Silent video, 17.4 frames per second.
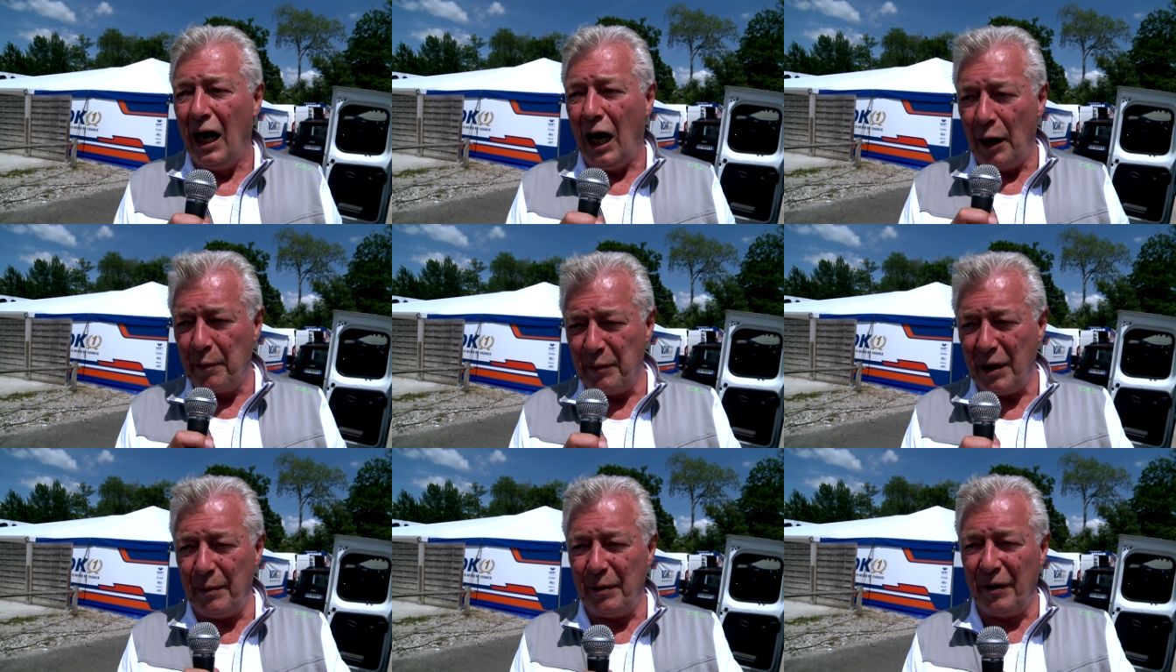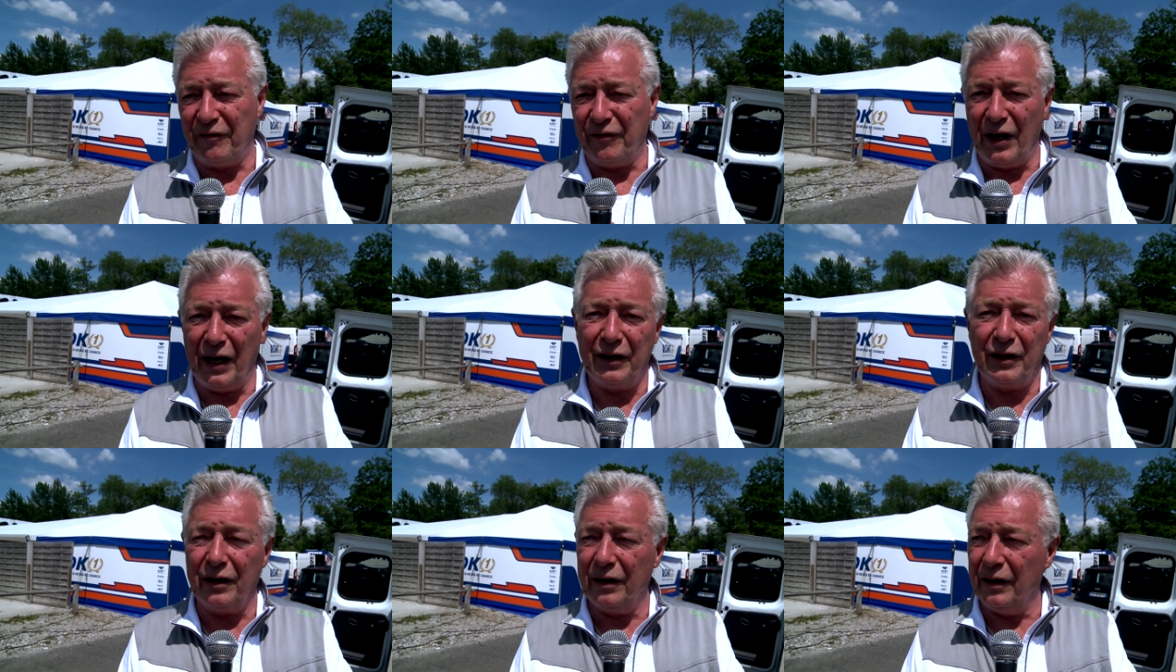and maybe
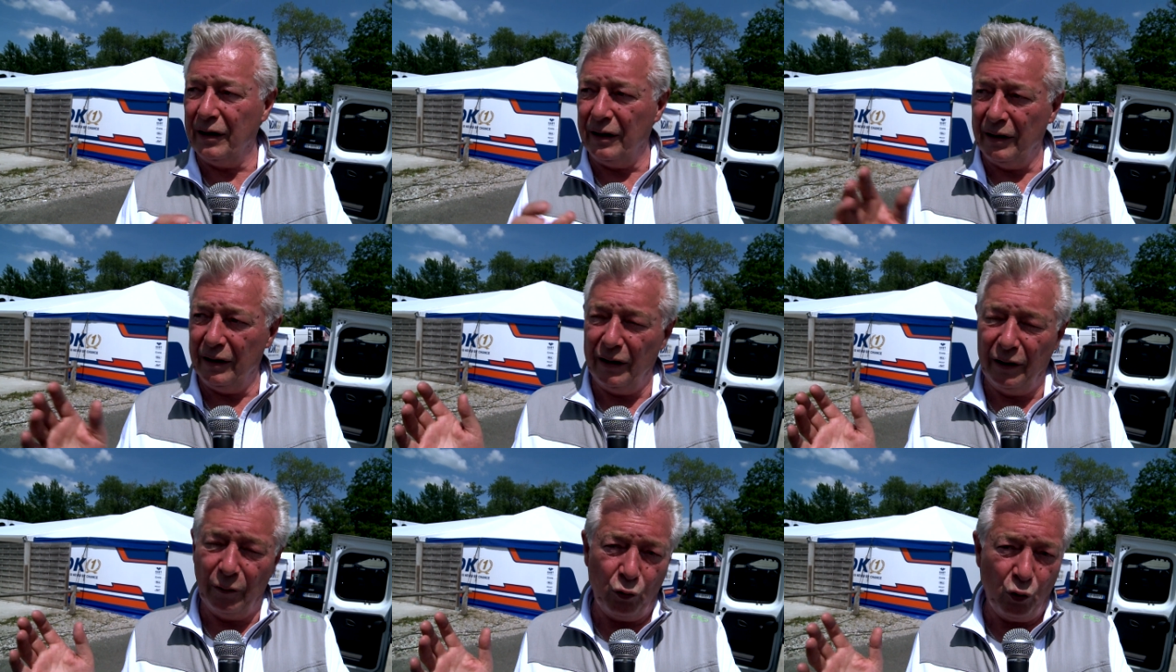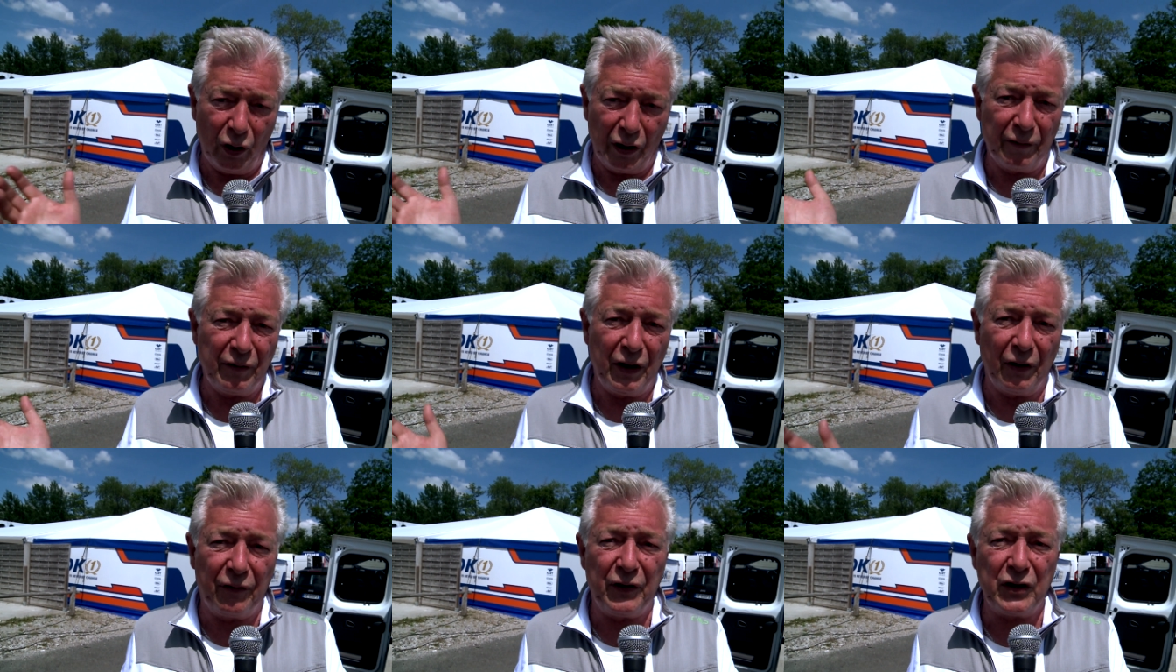find a, a, one
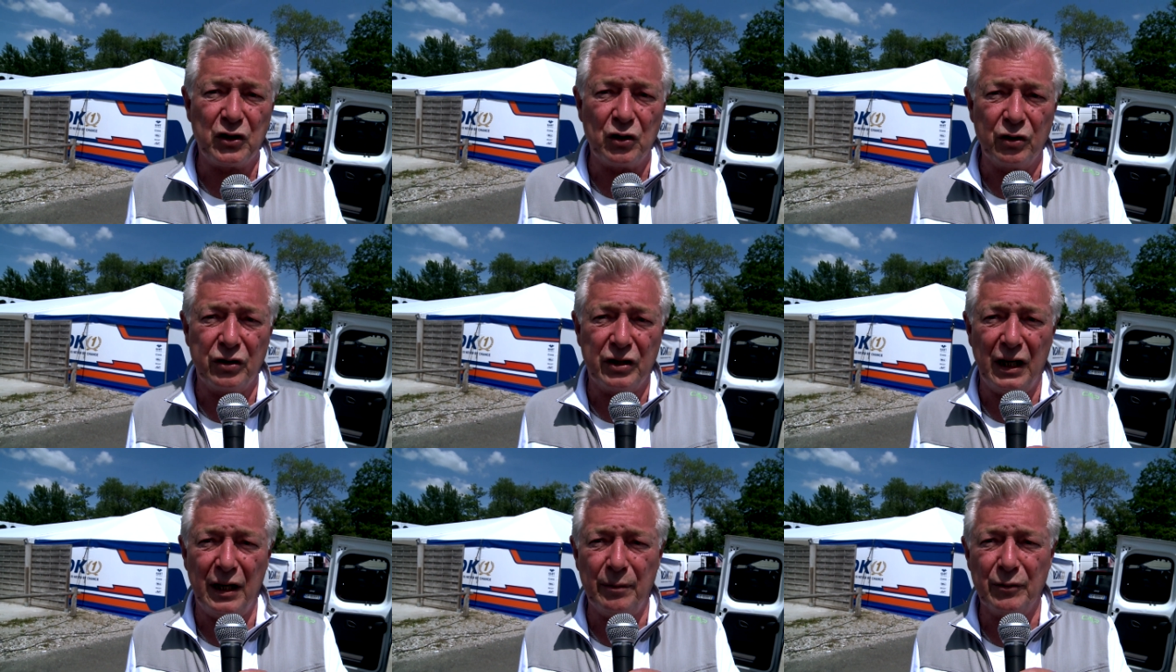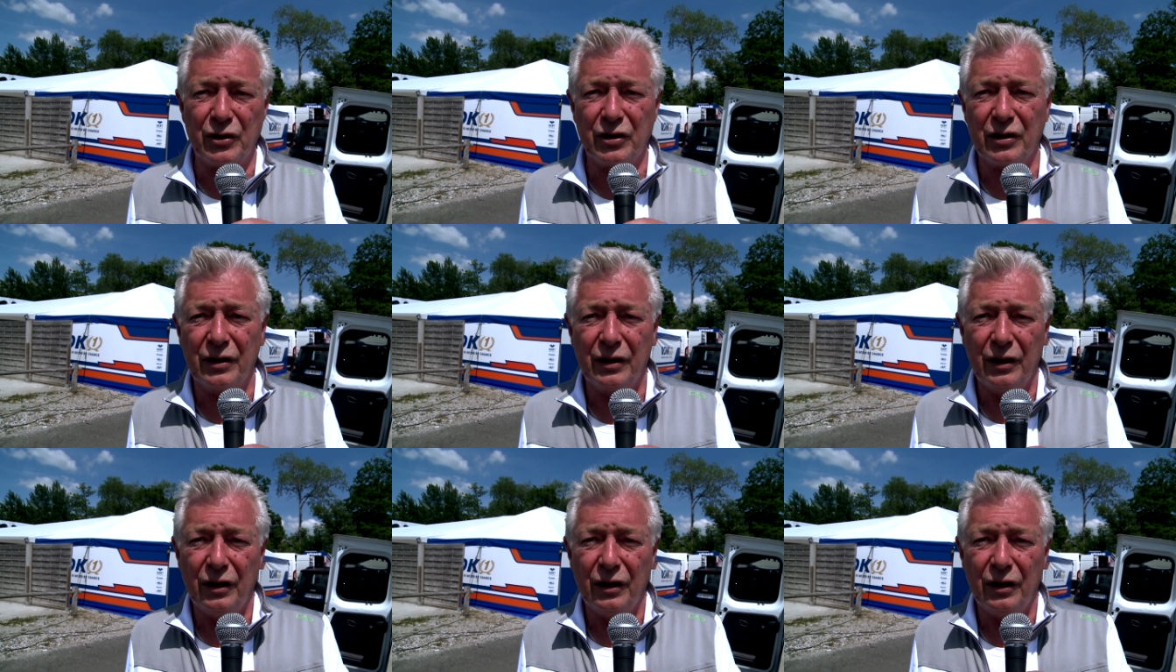of the official teams